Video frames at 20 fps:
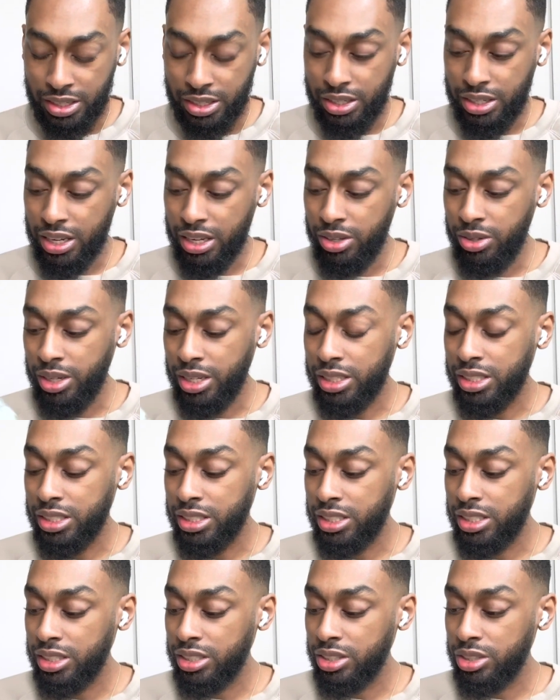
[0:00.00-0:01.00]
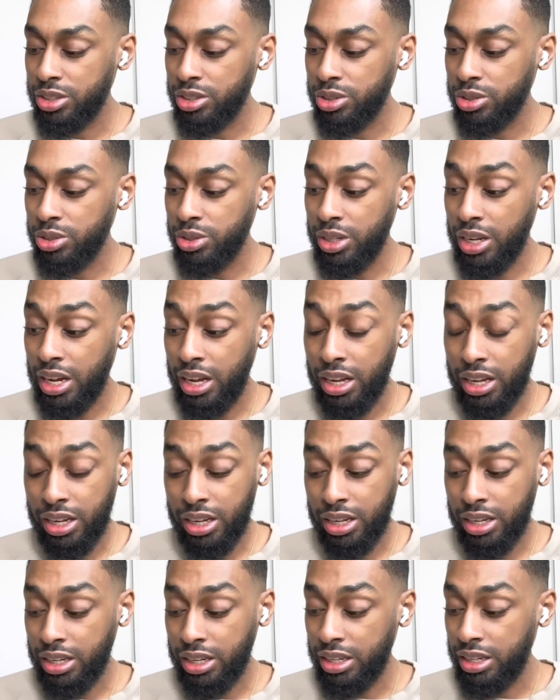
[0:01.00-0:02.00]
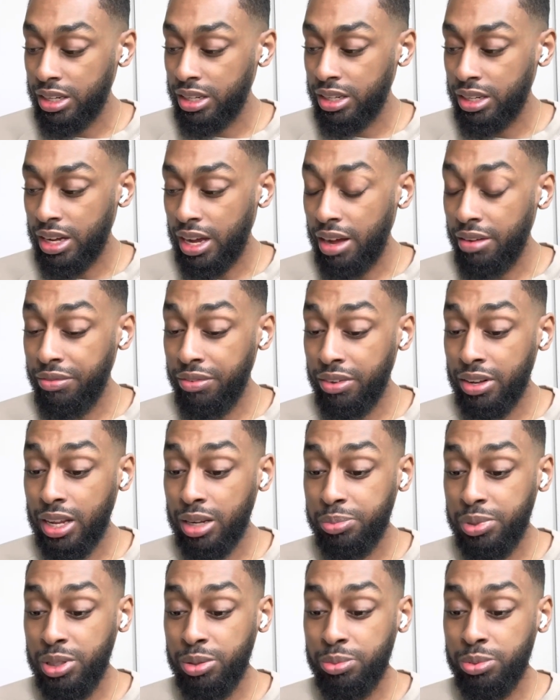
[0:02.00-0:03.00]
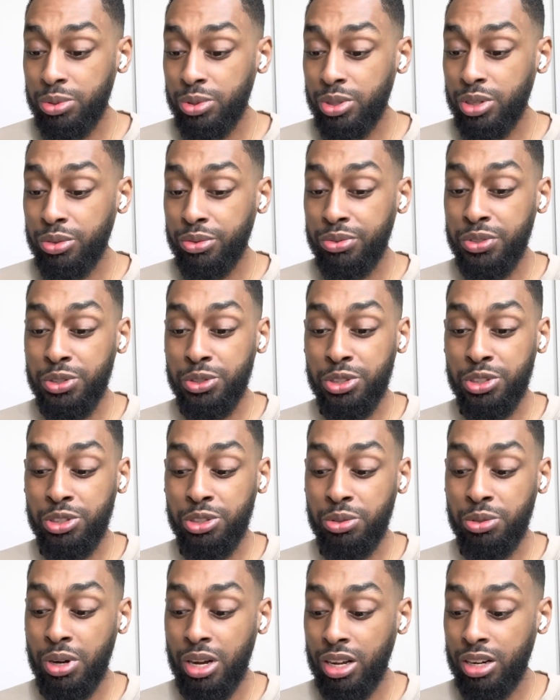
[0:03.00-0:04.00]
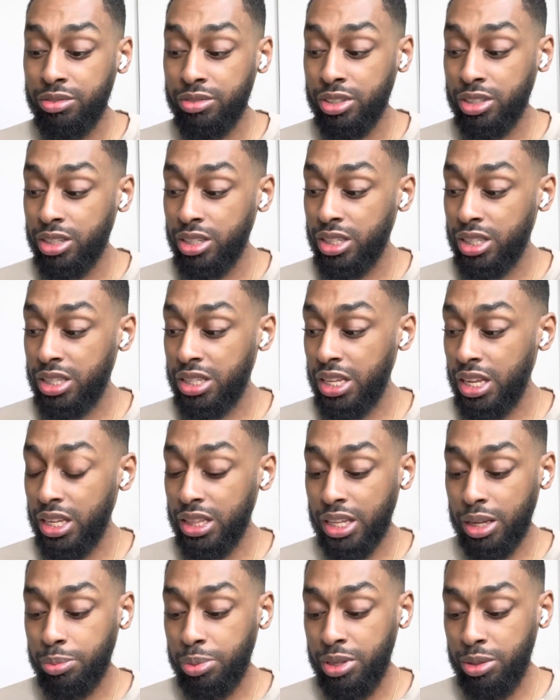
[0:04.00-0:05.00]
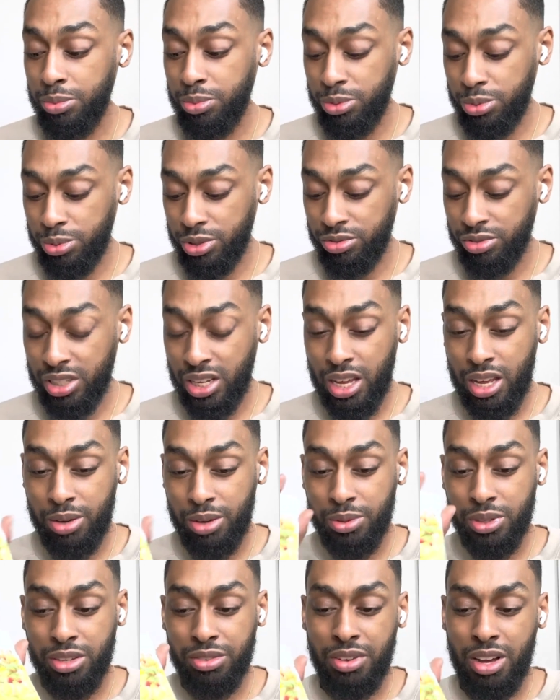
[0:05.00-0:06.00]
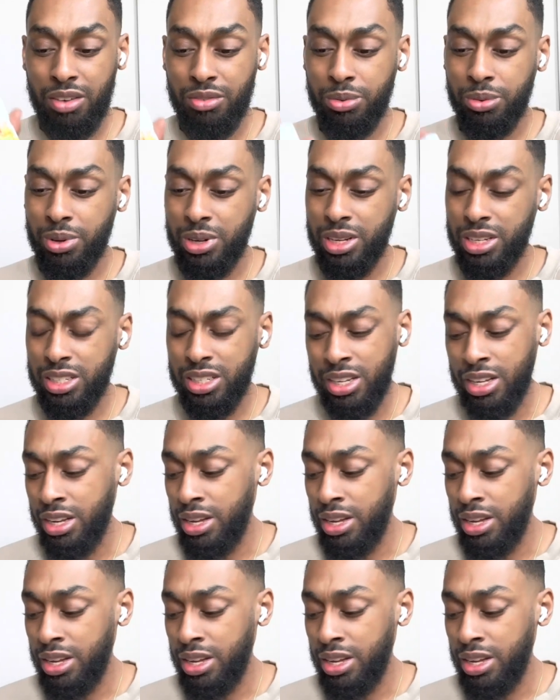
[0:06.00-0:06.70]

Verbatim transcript: Yeah, you got the sixes. Uh, I feel like people confused you out of a good thing. Like people was, yeah, with the five one.